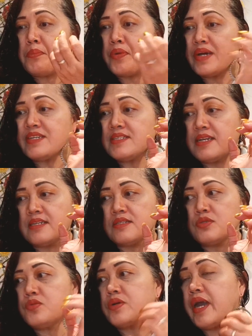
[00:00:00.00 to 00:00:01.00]
bracelet.
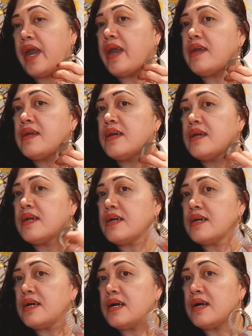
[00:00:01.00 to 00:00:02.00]
Okay,
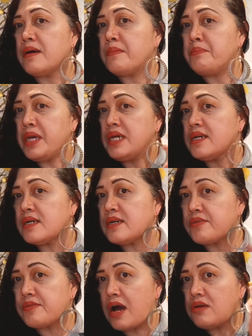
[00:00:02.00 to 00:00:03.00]
bigger
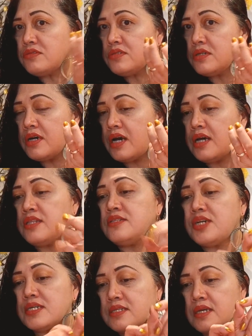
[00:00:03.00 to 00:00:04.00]
round, and
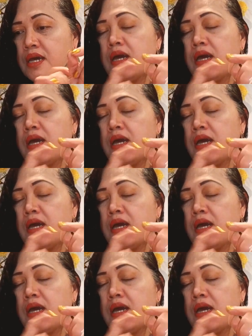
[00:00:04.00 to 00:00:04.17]
just